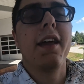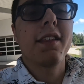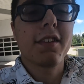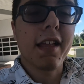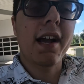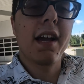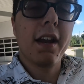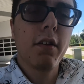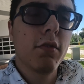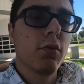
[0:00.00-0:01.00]
So that
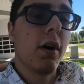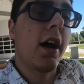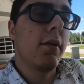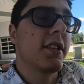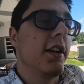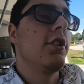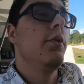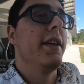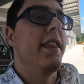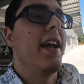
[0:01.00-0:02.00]
kind of was why I was going to
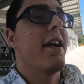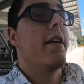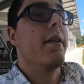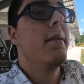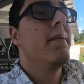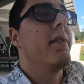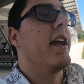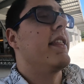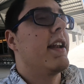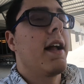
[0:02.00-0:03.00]
do it there.
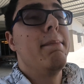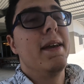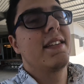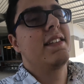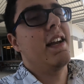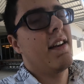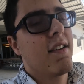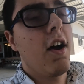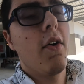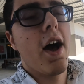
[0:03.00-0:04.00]
And then I missed it.
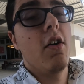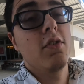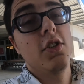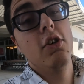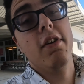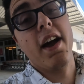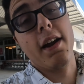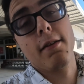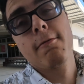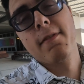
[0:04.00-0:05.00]
Oh well, too
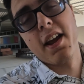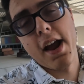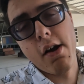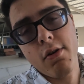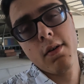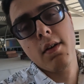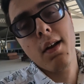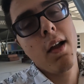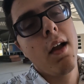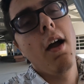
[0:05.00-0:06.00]
late now.
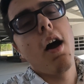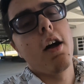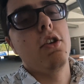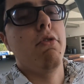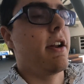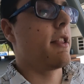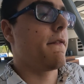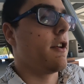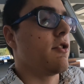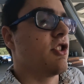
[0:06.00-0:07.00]
I'll do it in the
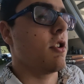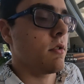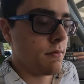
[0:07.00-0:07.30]
future.